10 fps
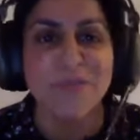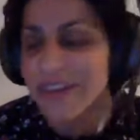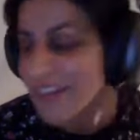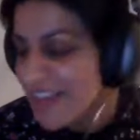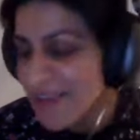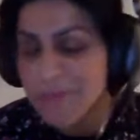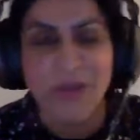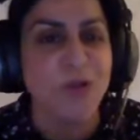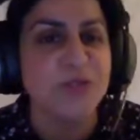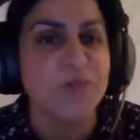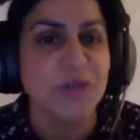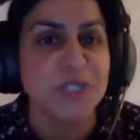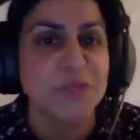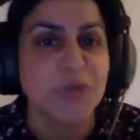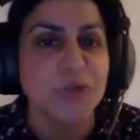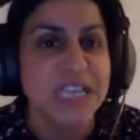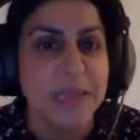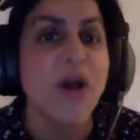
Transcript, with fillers: but but not so much mooting.